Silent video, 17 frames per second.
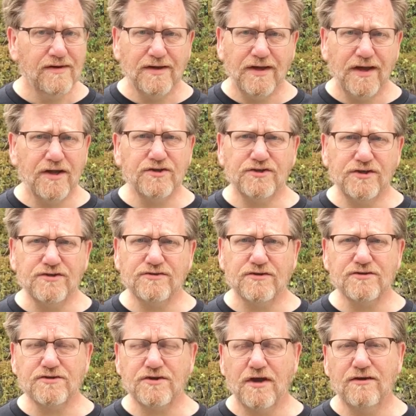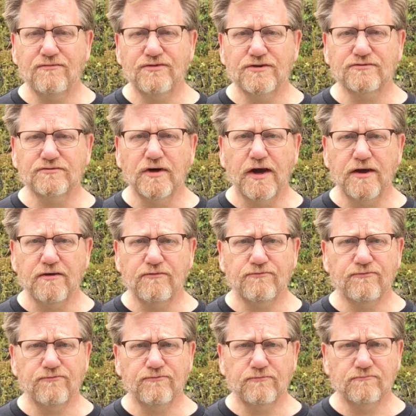and Jesus gave his
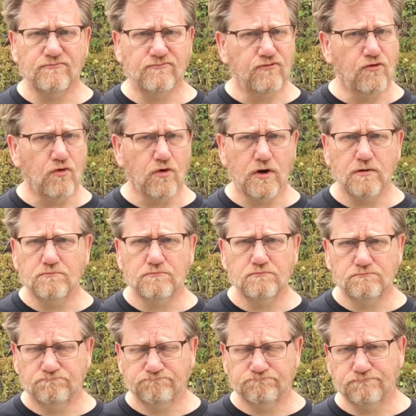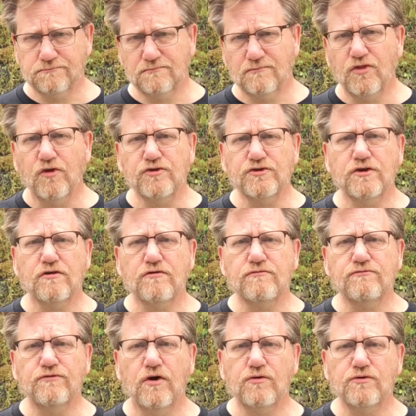life for those other
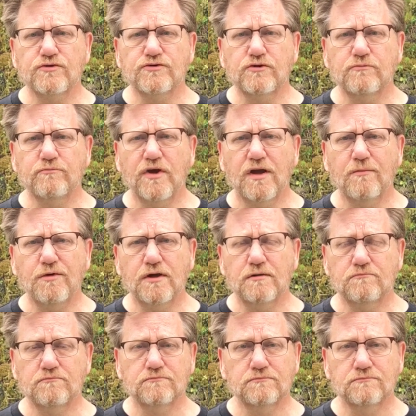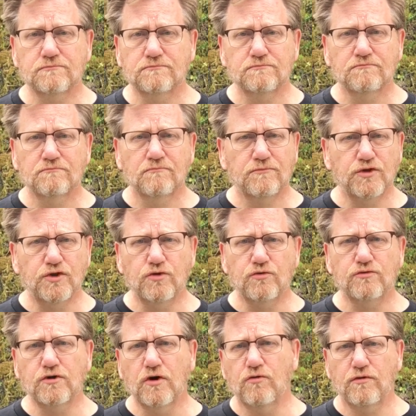folks who maybe you
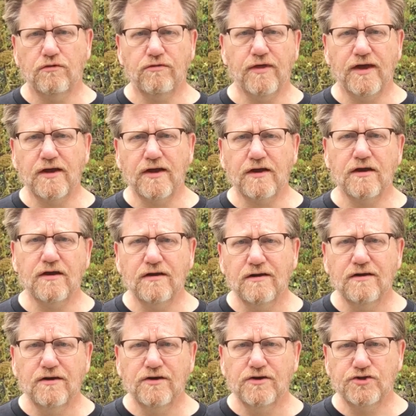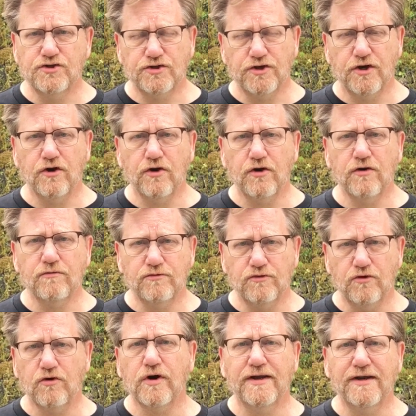don't think share
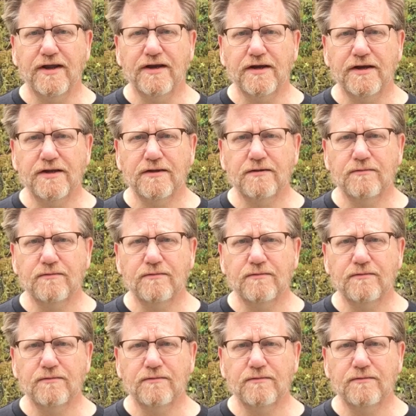your identity.